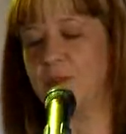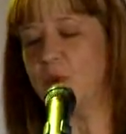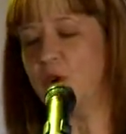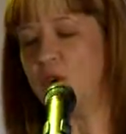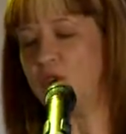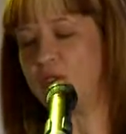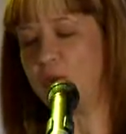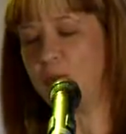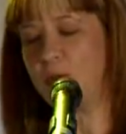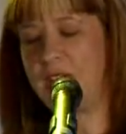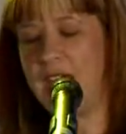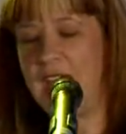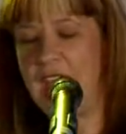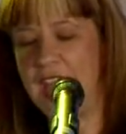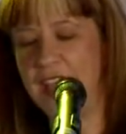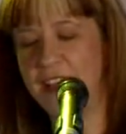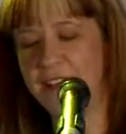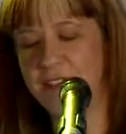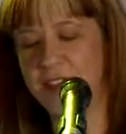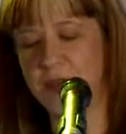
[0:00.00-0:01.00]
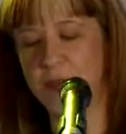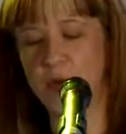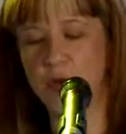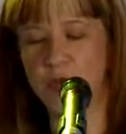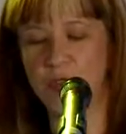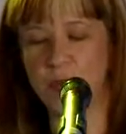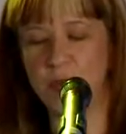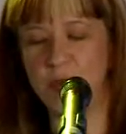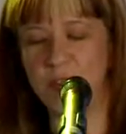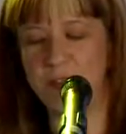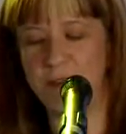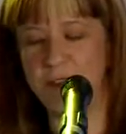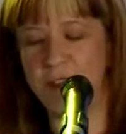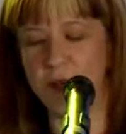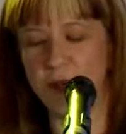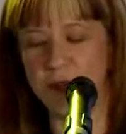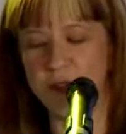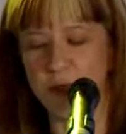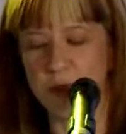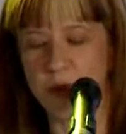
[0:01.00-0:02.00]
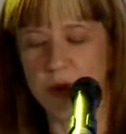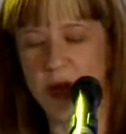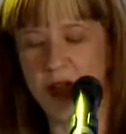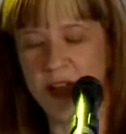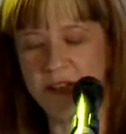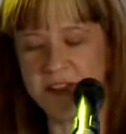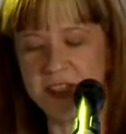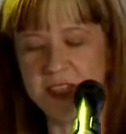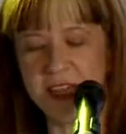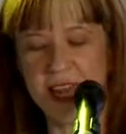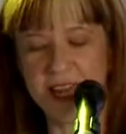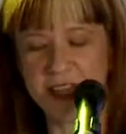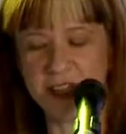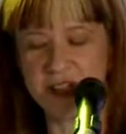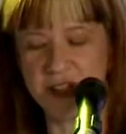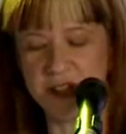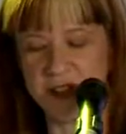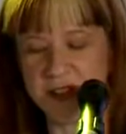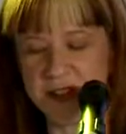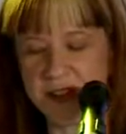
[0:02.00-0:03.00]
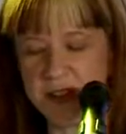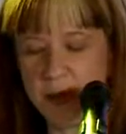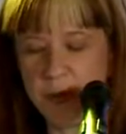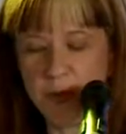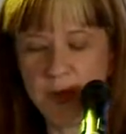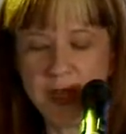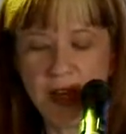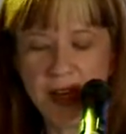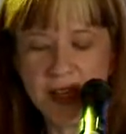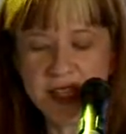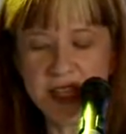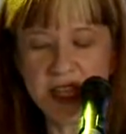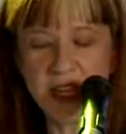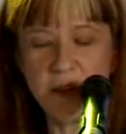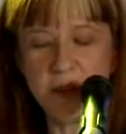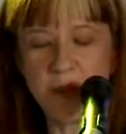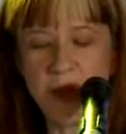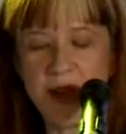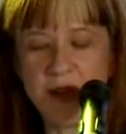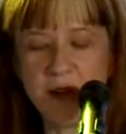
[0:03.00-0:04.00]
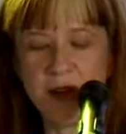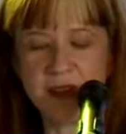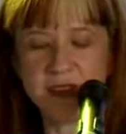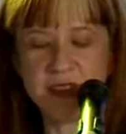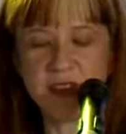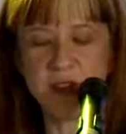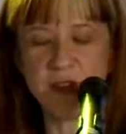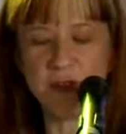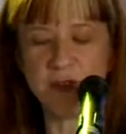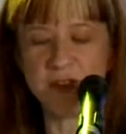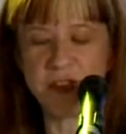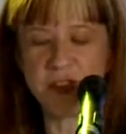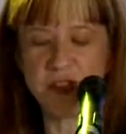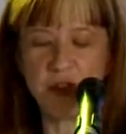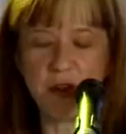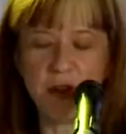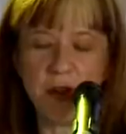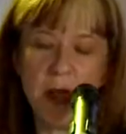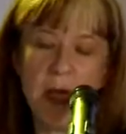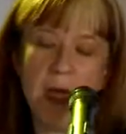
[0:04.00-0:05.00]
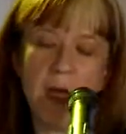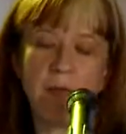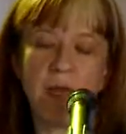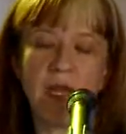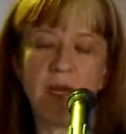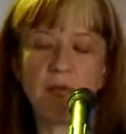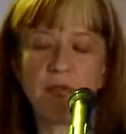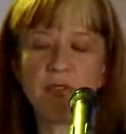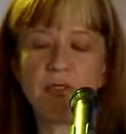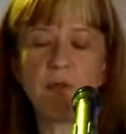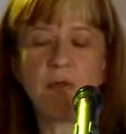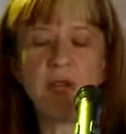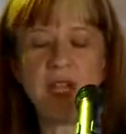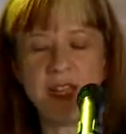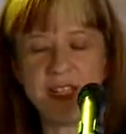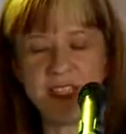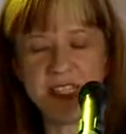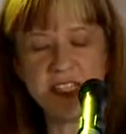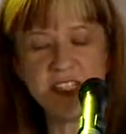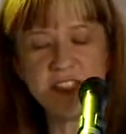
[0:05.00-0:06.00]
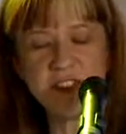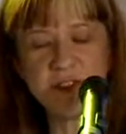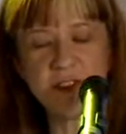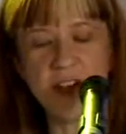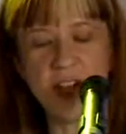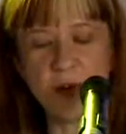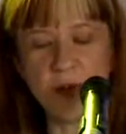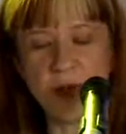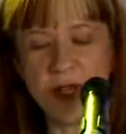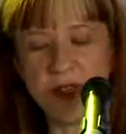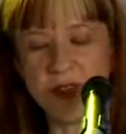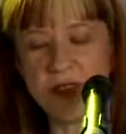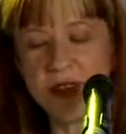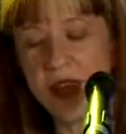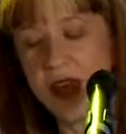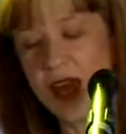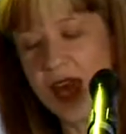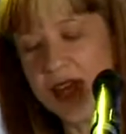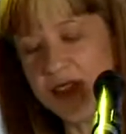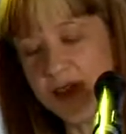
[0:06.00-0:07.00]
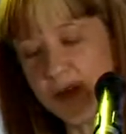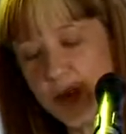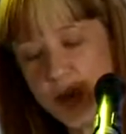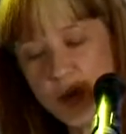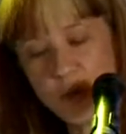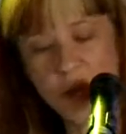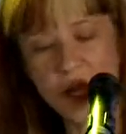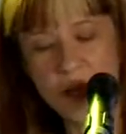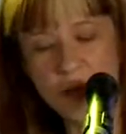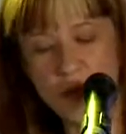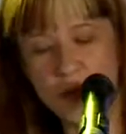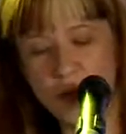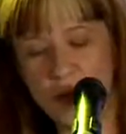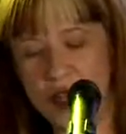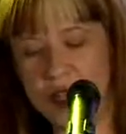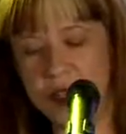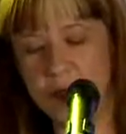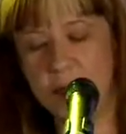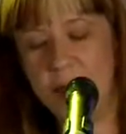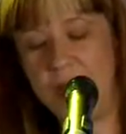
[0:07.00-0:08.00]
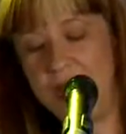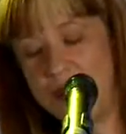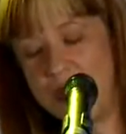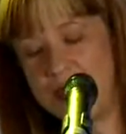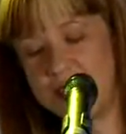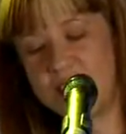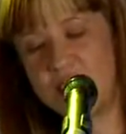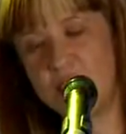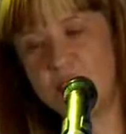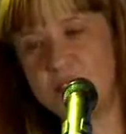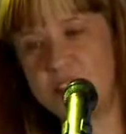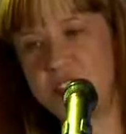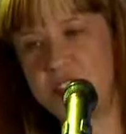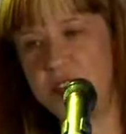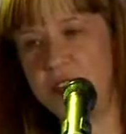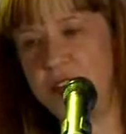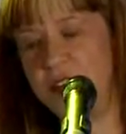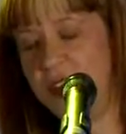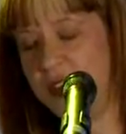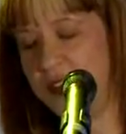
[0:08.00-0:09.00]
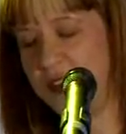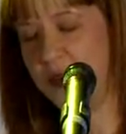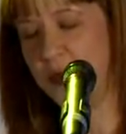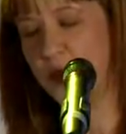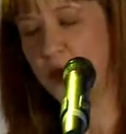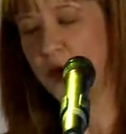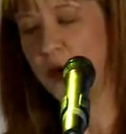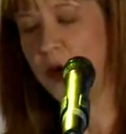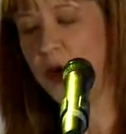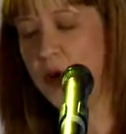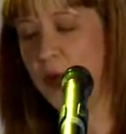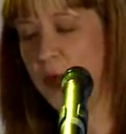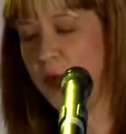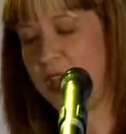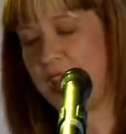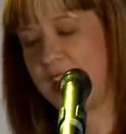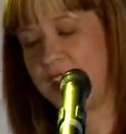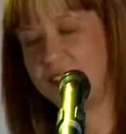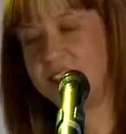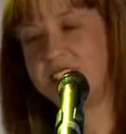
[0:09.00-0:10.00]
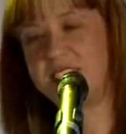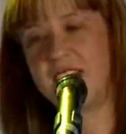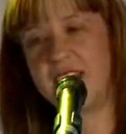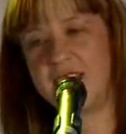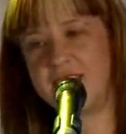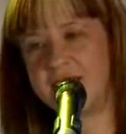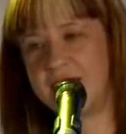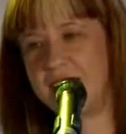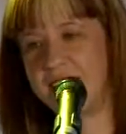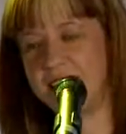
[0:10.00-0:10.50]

more that we have, the more that we feel deprived and anxious. We like to compare ourselves to people that we identify with. And the more people we compare ourselves to, the more we have status